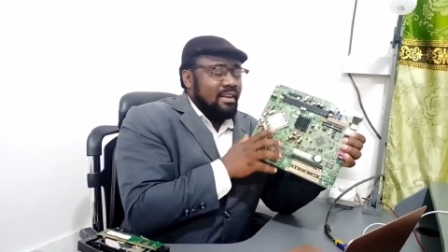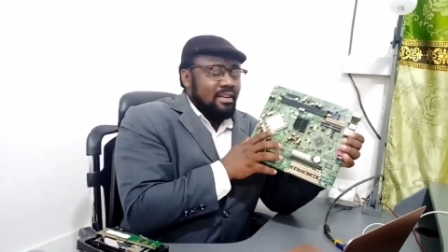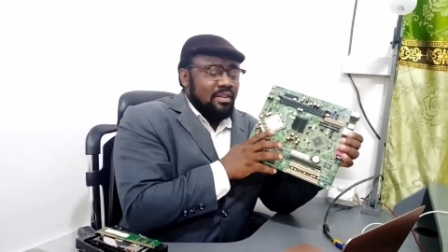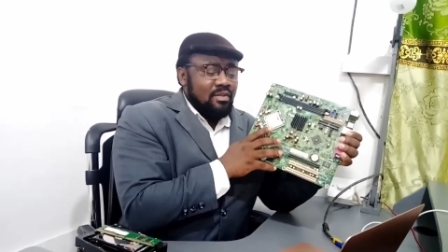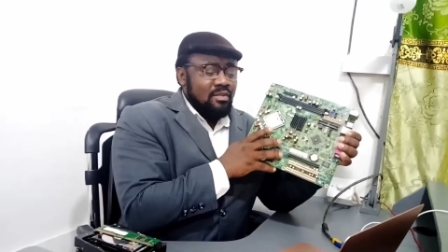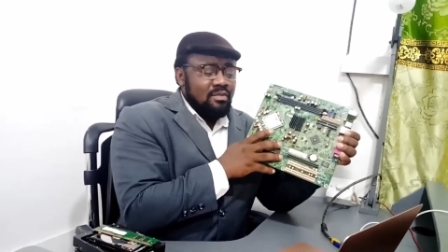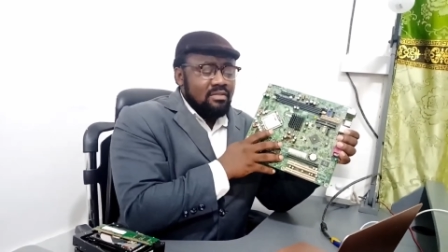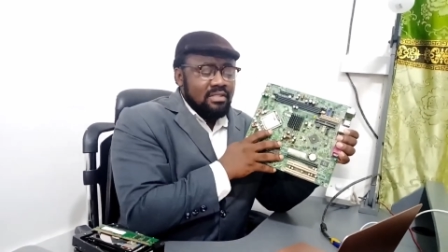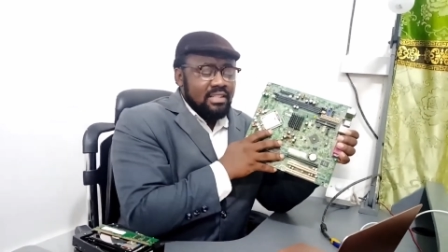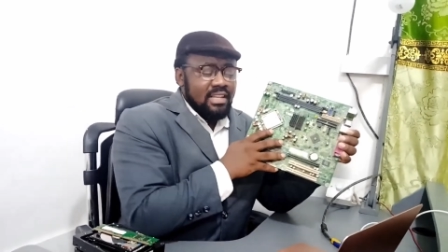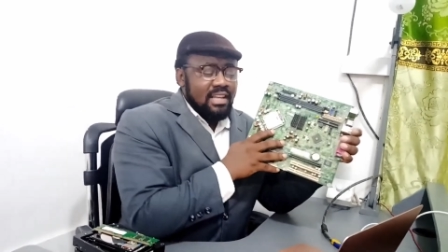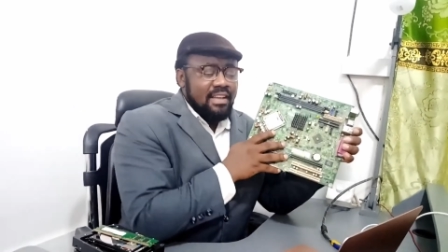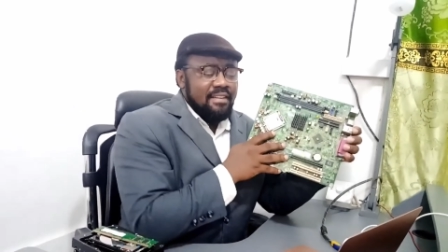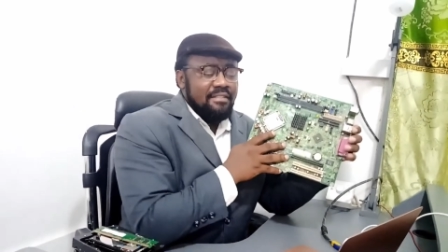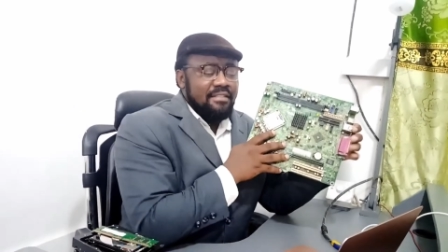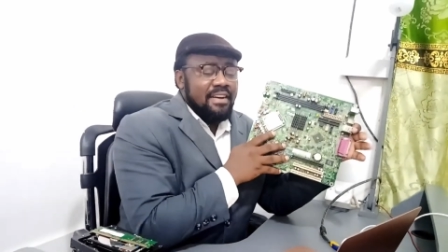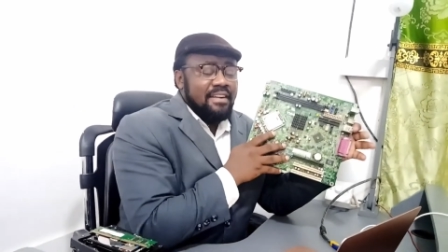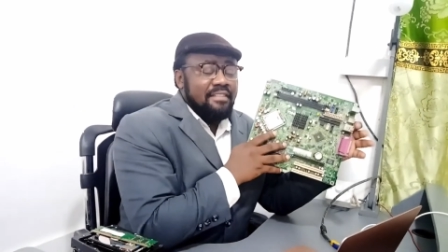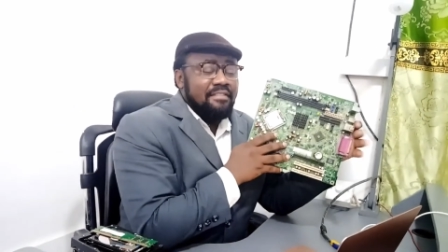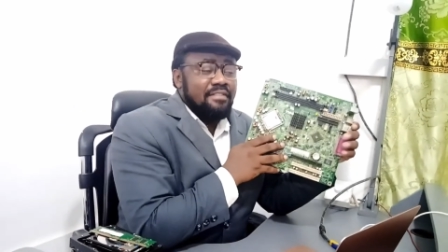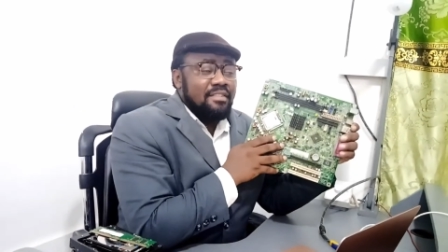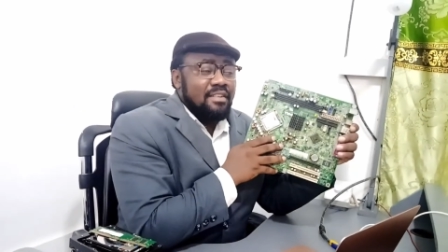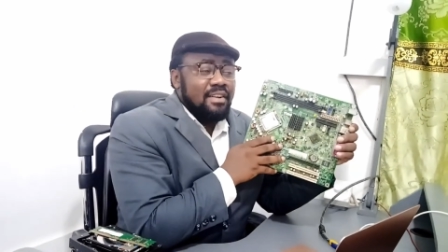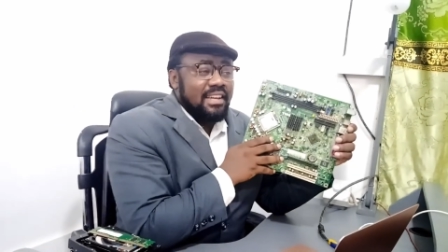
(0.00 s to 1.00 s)
don't
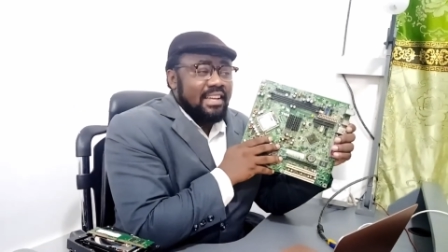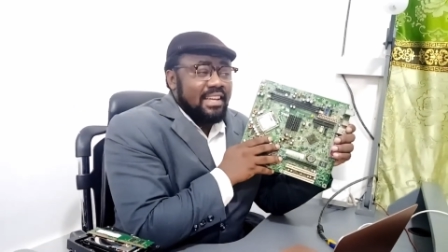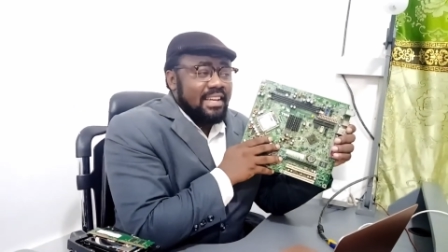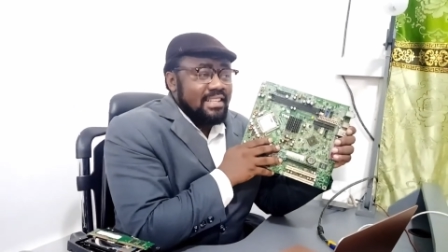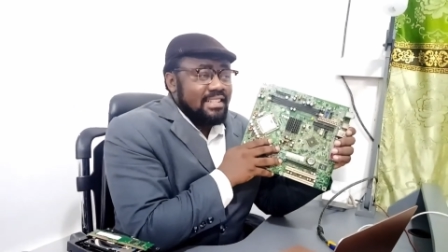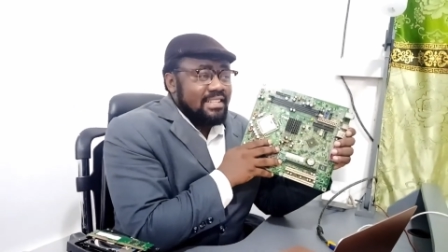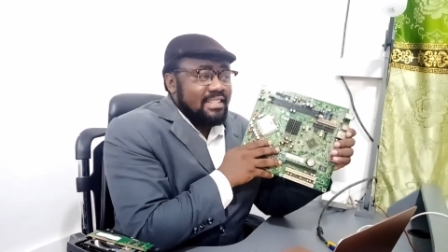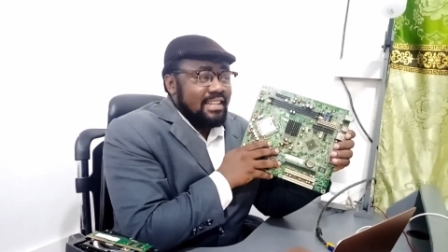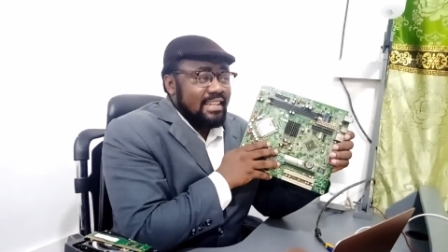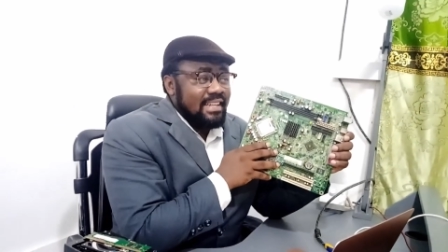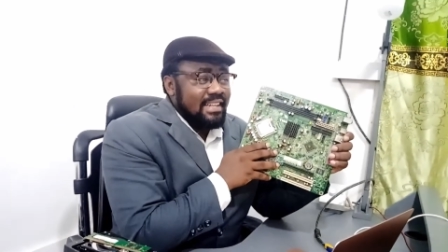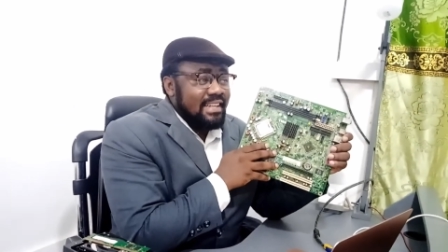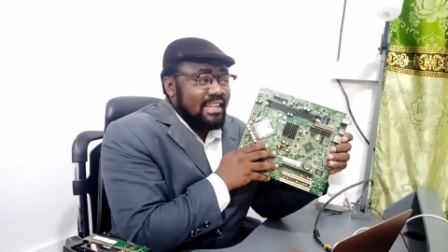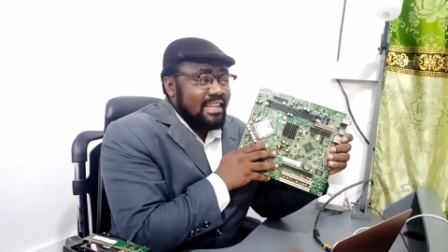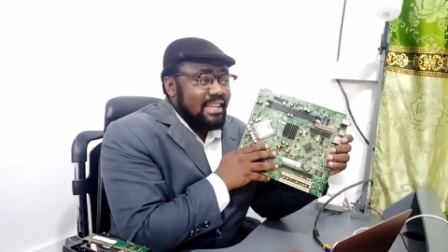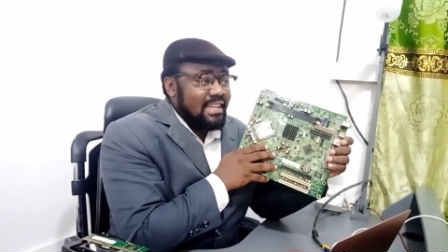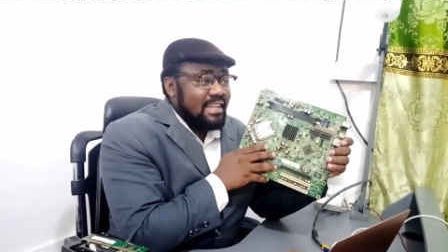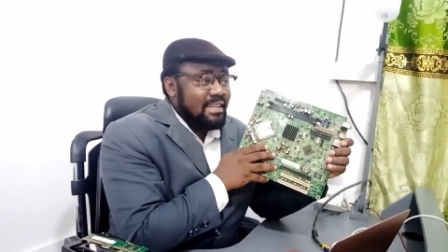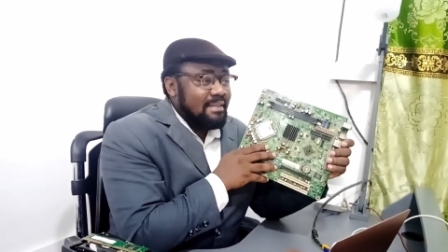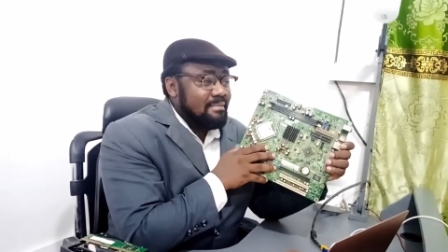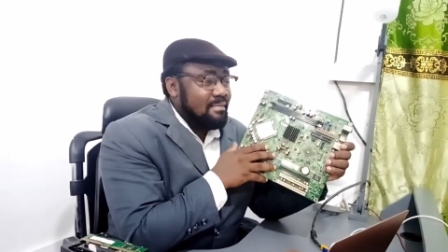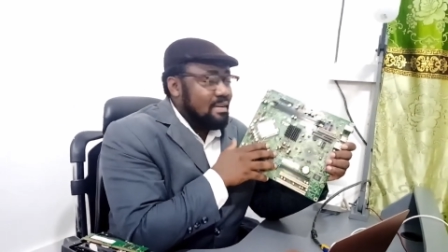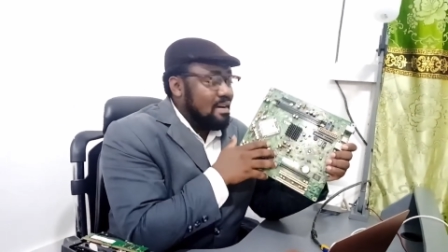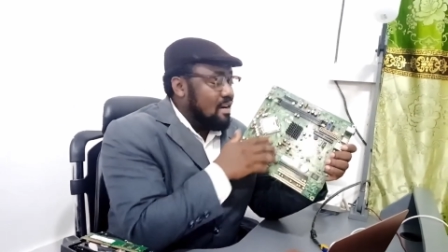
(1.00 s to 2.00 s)
ever forget the
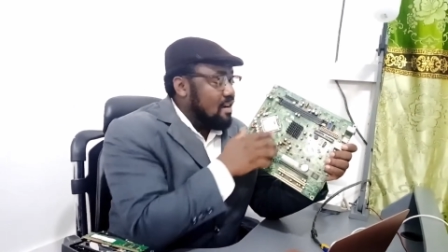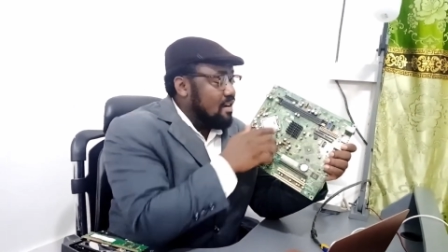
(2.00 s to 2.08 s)
name